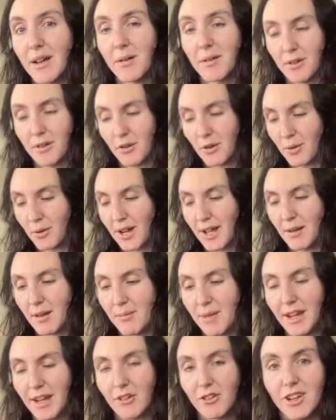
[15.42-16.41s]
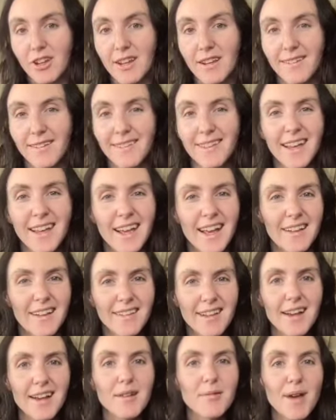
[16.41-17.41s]
known how to make cheese. It's
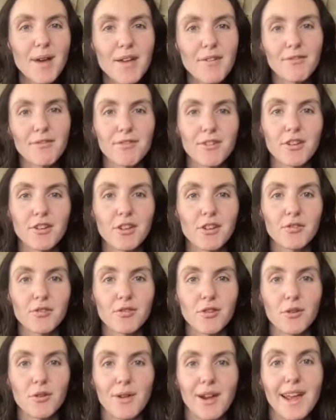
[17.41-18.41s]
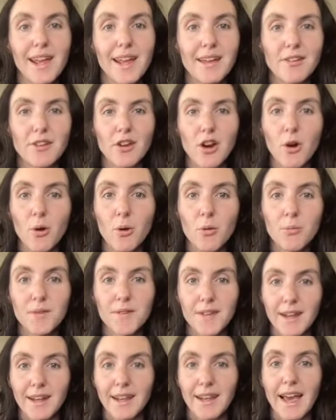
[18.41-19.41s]
kind of my first foray into
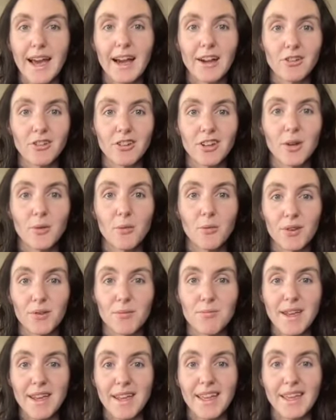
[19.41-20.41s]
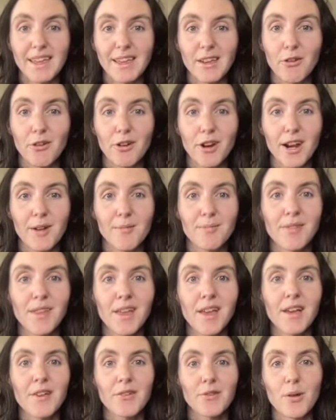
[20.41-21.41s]
homesteading actually, was making yogurt.
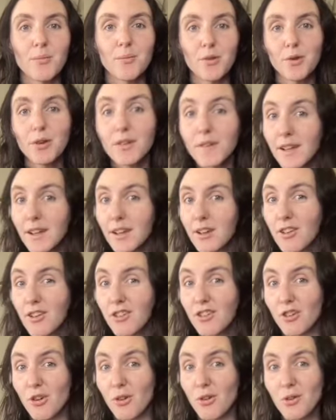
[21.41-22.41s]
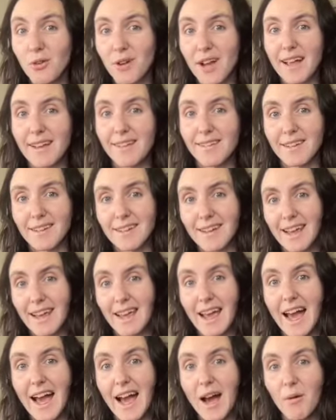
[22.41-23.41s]
So I'm so excited to show you guys today
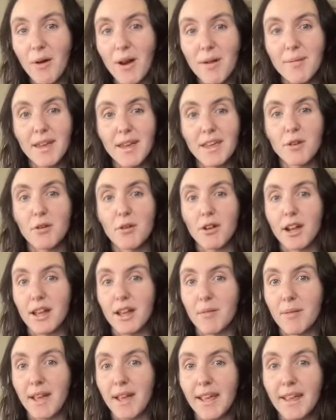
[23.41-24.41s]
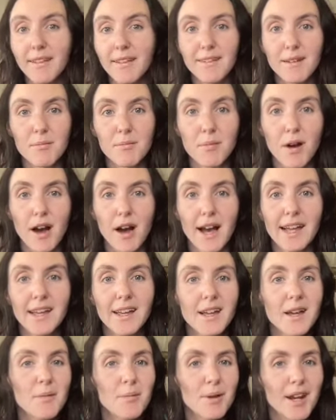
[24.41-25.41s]
how I make yogurt in my Instant Pot,
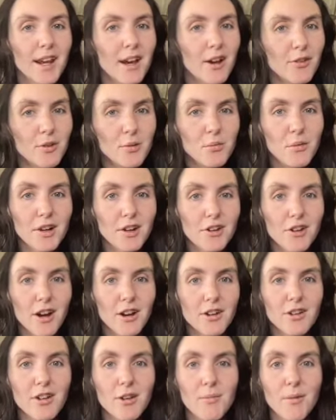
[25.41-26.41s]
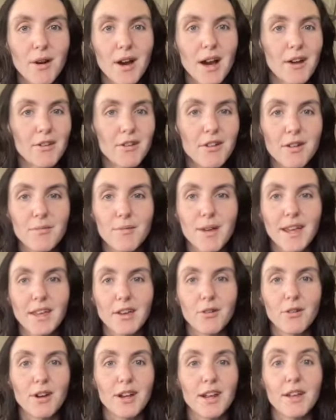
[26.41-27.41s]
but I also want to talk to you about how you can make
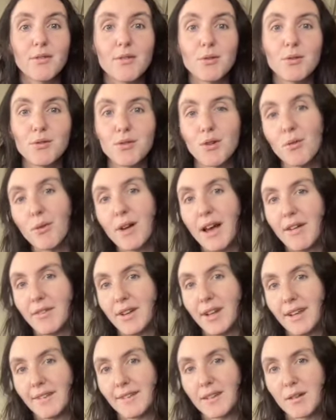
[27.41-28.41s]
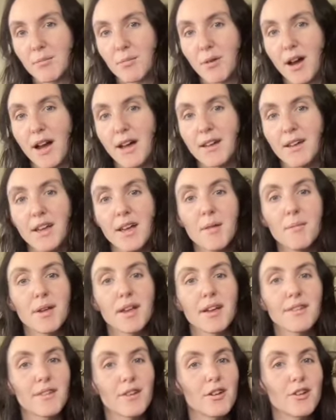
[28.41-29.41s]
yogurt if you don't have an Instant Pot,
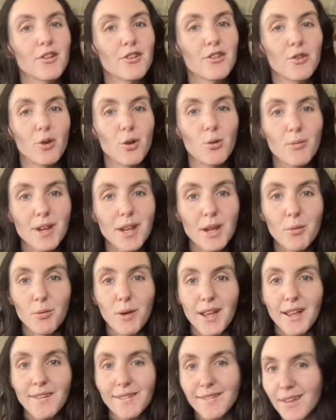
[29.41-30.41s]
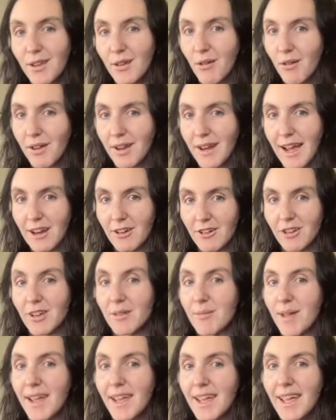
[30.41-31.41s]
because there are so many ways that you can actually
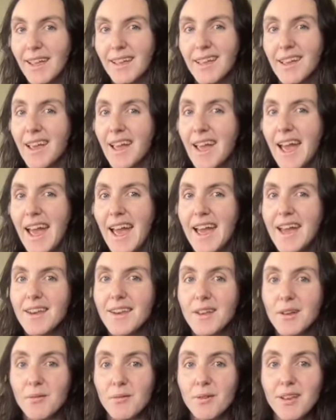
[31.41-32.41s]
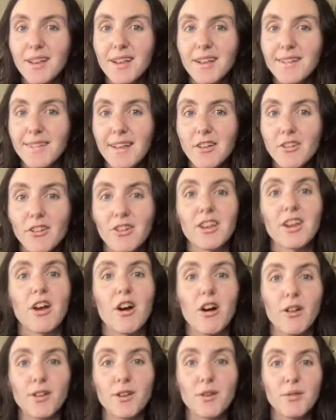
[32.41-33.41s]
make it. And really, essentially,
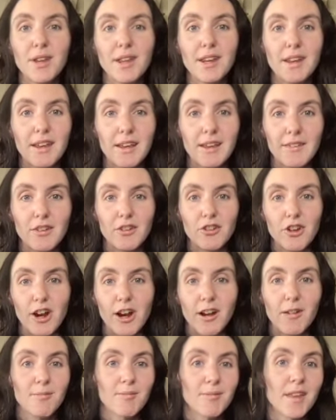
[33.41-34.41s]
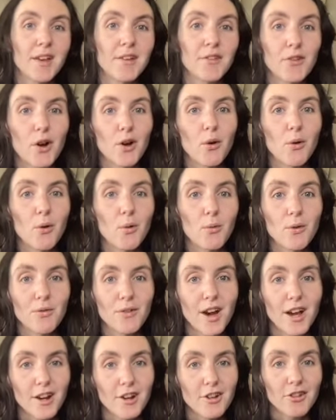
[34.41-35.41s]
all you need is a jar. So we've
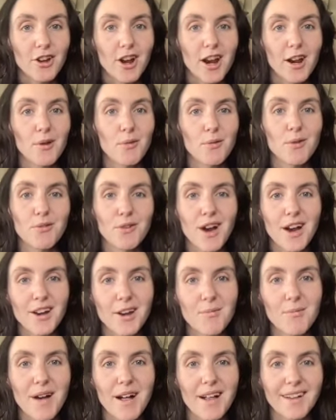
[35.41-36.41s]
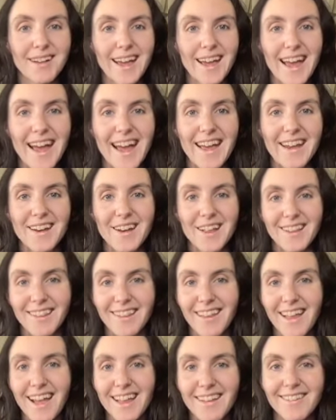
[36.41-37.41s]
got our jar, we've got our milk, and
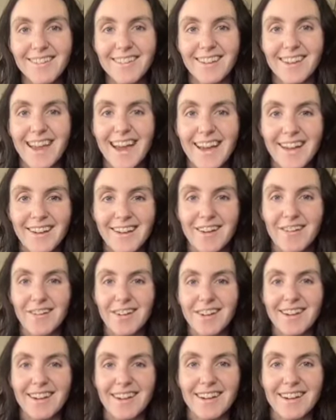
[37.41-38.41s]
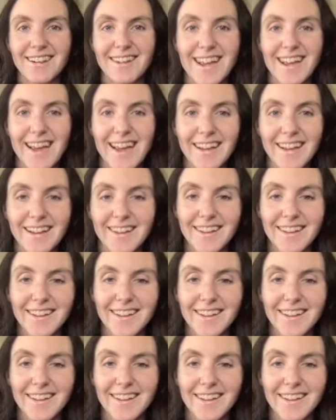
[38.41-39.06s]
let's get going here today.